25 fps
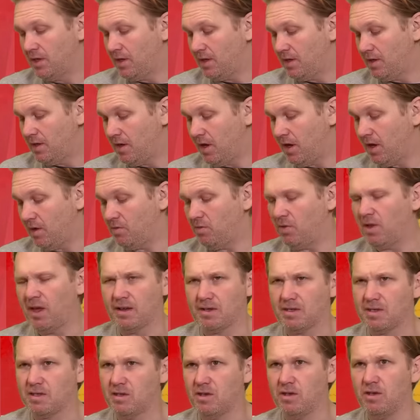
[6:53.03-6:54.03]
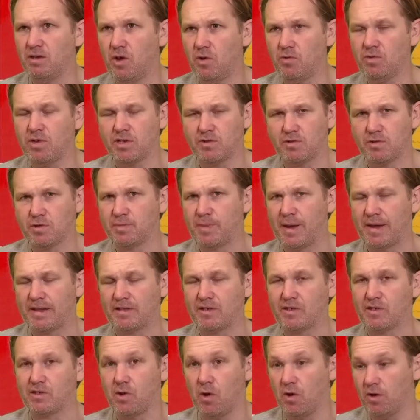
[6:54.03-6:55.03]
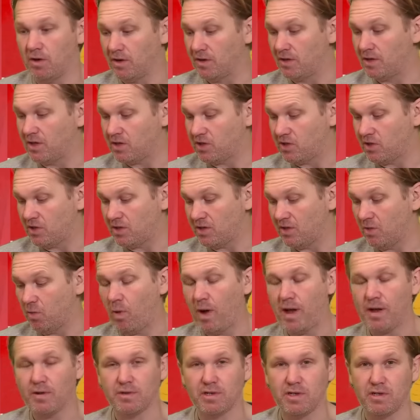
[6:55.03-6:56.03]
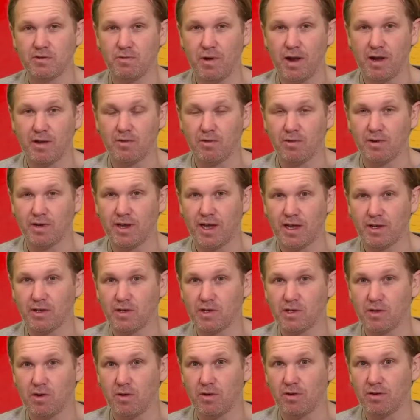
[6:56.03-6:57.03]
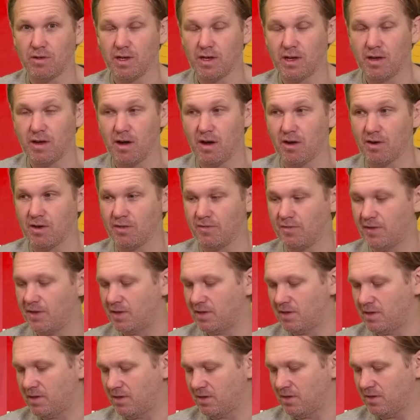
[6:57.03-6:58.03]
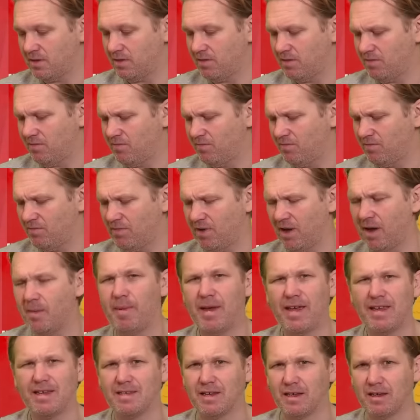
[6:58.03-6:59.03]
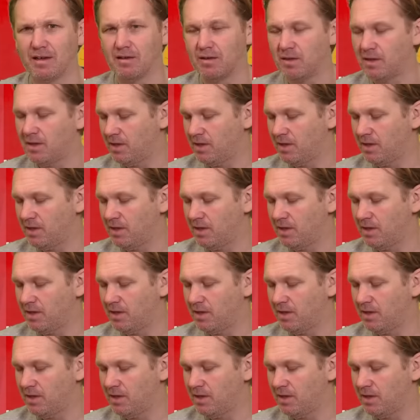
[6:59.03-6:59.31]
Uh, that's no disrespect to Scotland. It's just that Wales's record against Scotland in Cardiff is amazing.